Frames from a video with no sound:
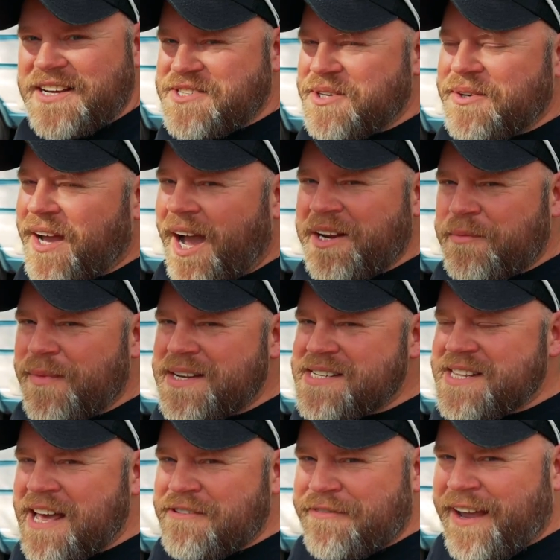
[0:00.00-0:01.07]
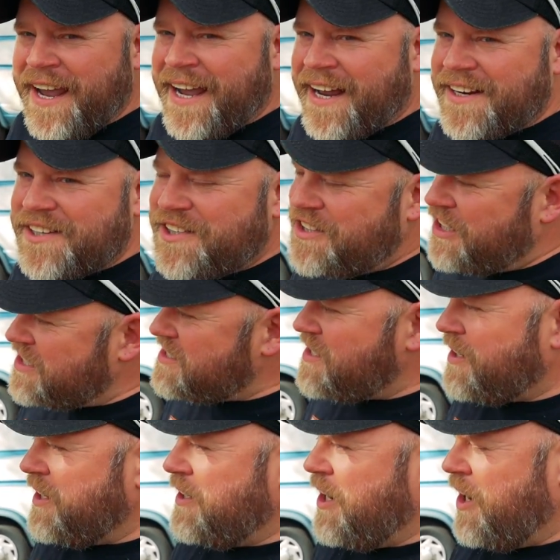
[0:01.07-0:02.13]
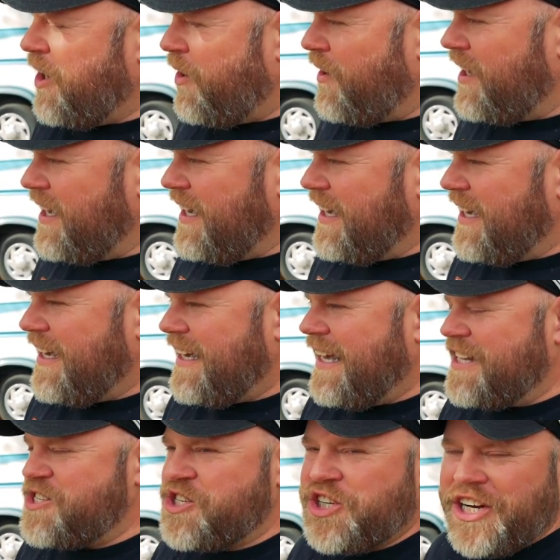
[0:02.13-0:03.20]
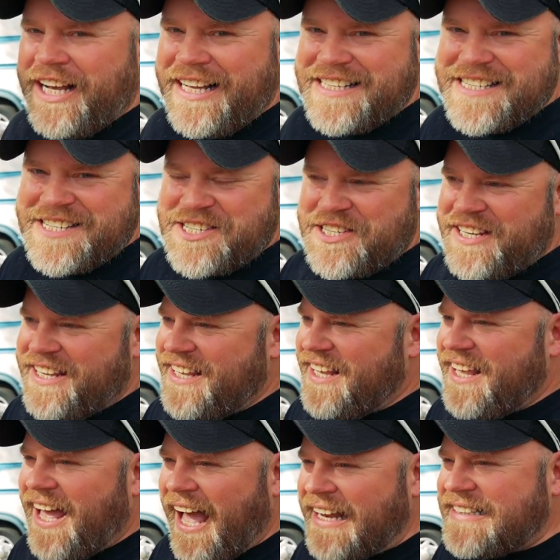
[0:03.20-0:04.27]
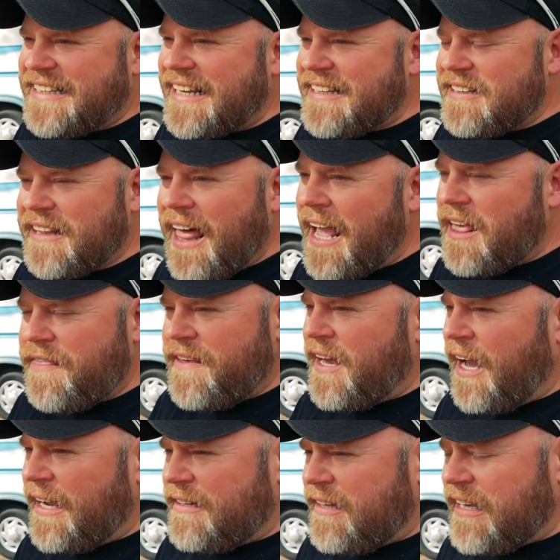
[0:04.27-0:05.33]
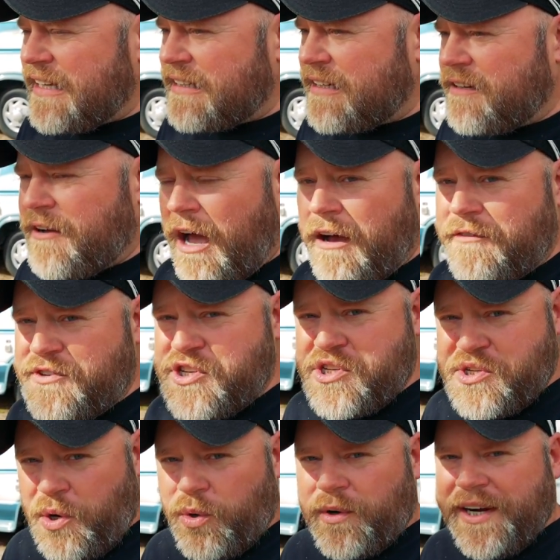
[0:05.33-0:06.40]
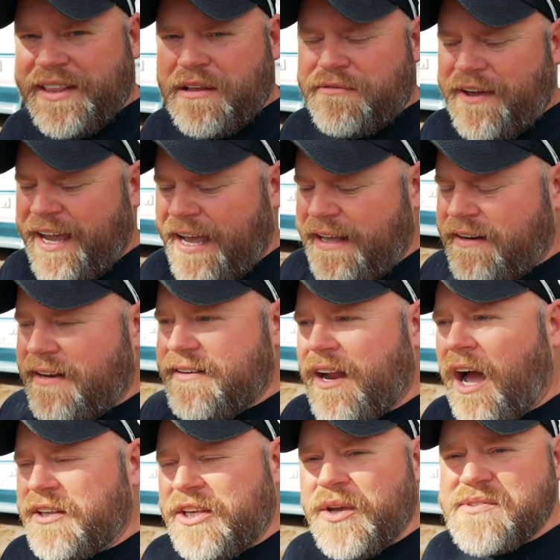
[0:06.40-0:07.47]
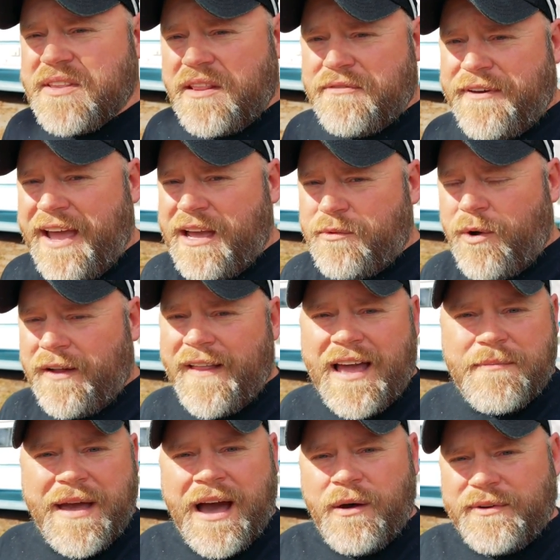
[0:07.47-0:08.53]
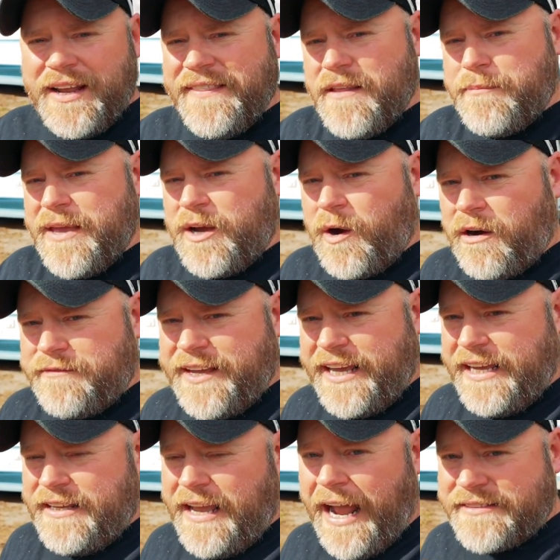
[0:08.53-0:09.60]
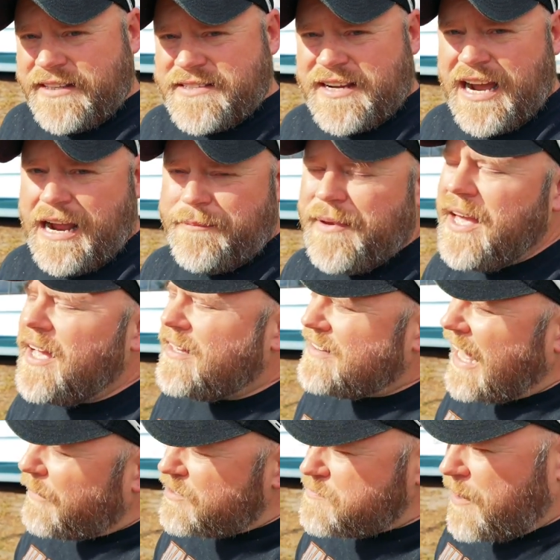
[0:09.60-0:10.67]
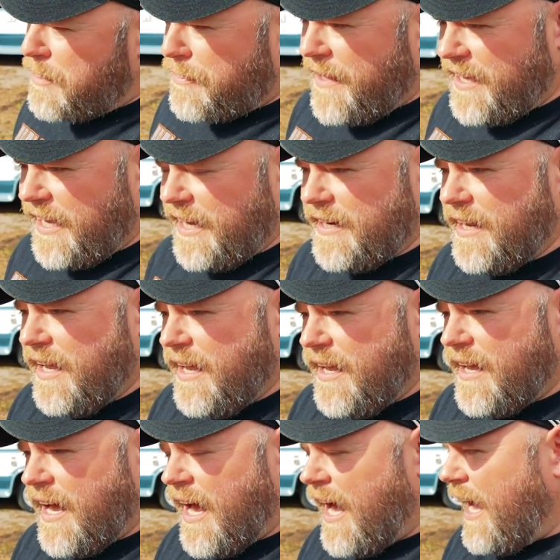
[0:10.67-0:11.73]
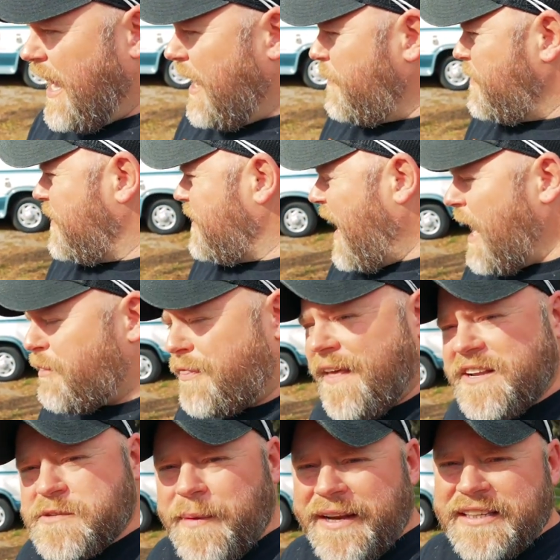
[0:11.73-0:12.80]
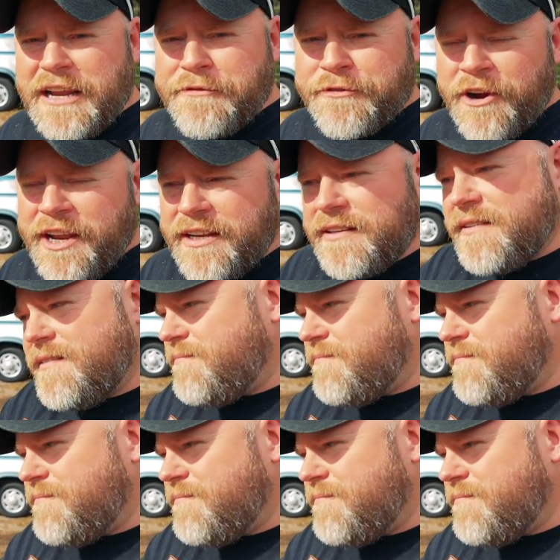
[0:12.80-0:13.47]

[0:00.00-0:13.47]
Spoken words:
I do kind of miss that van, just so you know. It's just, I didn't like the idea of storing the van and not using the van while I'm out in the big RV at the time. That was my thinking. Had things been different?